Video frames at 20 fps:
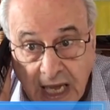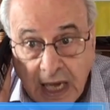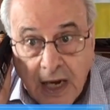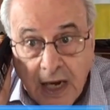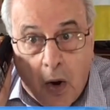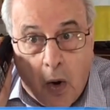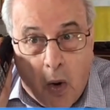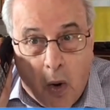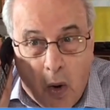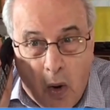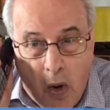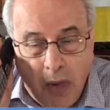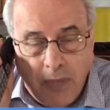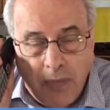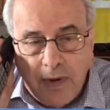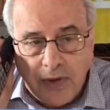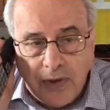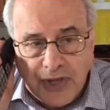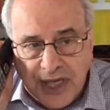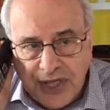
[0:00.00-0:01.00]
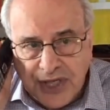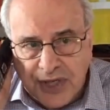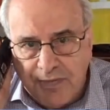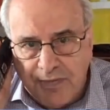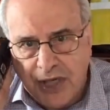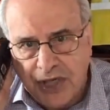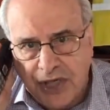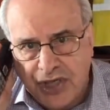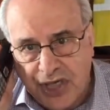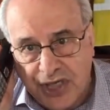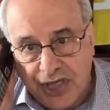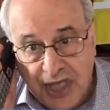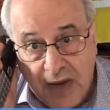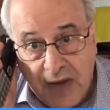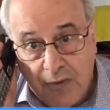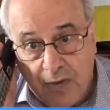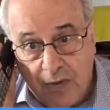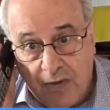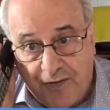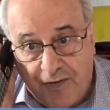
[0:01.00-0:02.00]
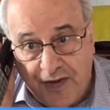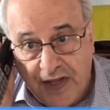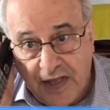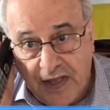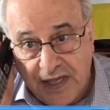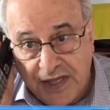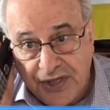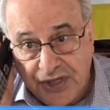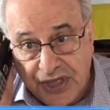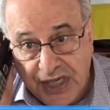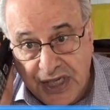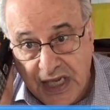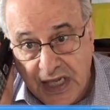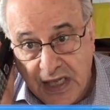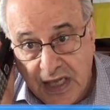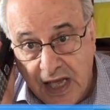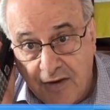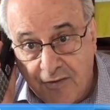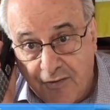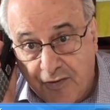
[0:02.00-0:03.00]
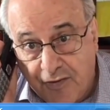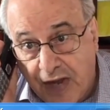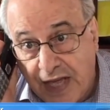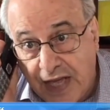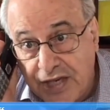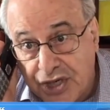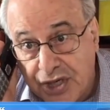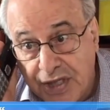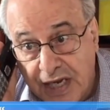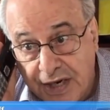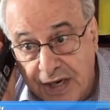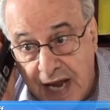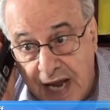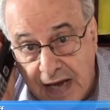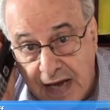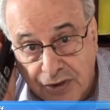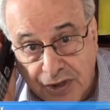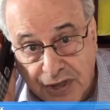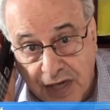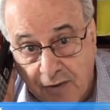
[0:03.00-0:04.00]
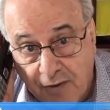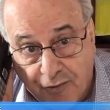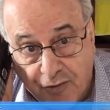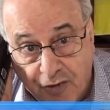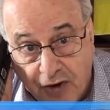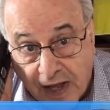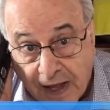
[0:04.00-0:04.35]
almost as much as they will feel and see the inflation they're now suffering.